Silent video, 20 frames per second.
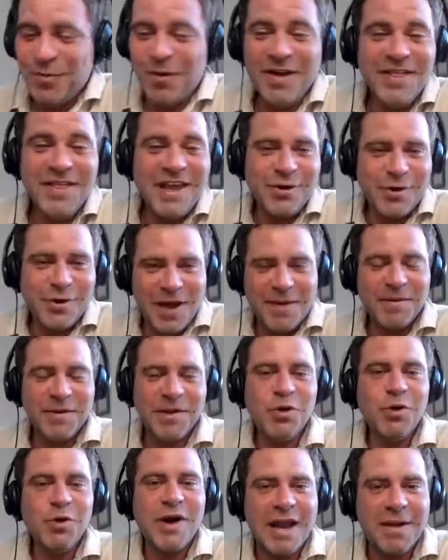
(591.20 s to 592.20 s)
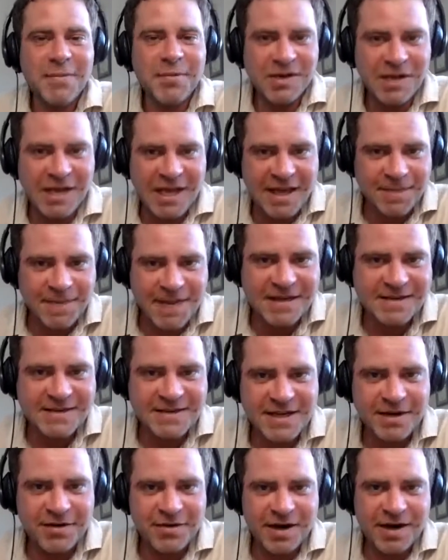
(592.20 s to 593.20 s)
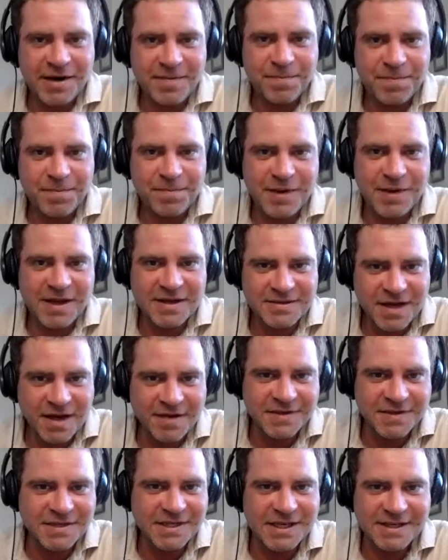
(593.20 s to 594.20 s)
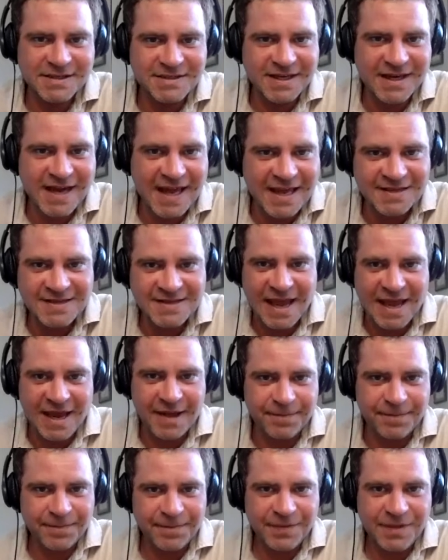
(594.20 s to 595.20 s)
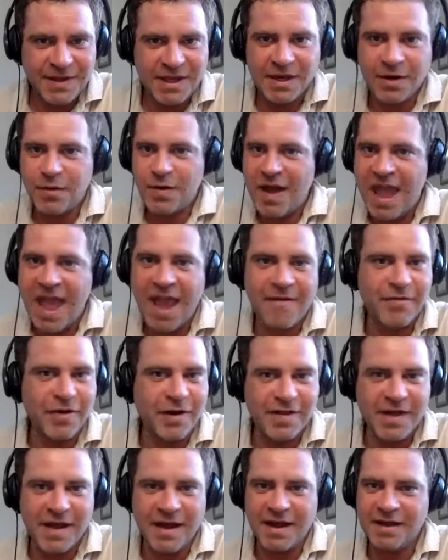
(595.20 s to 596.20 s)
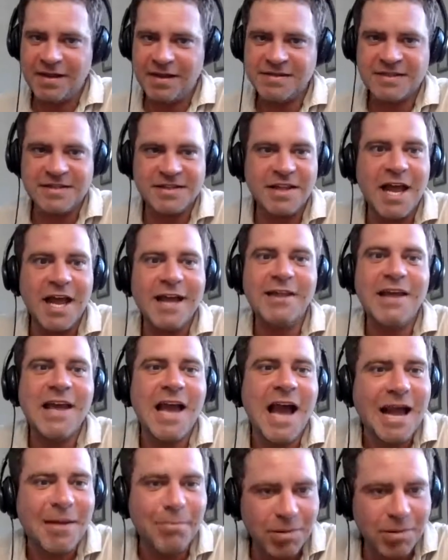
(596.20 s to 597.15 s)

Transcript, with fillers: One that you kept, you were able to keep that secret because obviously in today's game, you know, oh, everything. Slightly high